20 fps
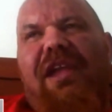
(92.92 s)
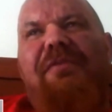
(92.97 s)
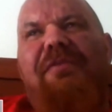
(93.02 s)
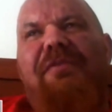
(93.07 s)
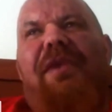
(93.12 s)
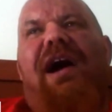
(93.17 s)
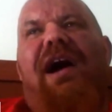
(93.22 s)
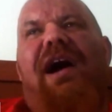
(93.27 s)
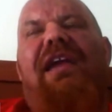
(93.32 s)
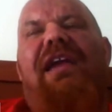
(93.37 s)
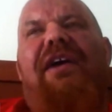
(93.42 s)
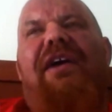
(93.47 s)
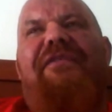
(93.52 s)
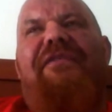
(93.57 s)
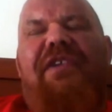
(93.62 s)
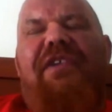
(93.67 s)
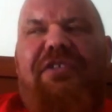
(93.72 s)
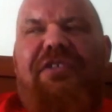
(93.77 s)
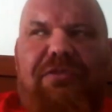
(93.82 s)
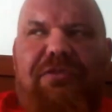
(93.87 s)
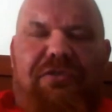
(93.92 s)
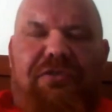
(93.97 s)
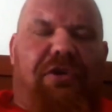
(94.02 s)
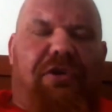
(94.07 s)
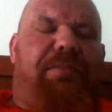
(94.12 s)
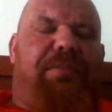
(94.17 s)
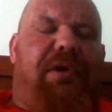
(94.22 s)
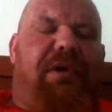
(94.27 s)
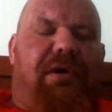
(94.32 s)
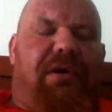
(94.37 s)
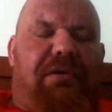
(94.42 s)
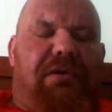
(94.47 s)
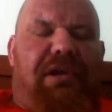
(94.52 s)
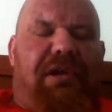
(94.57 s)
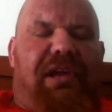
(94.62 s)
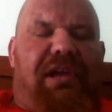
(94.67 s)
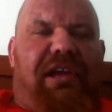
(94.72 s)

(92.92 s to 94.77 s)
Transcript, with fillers: My official job role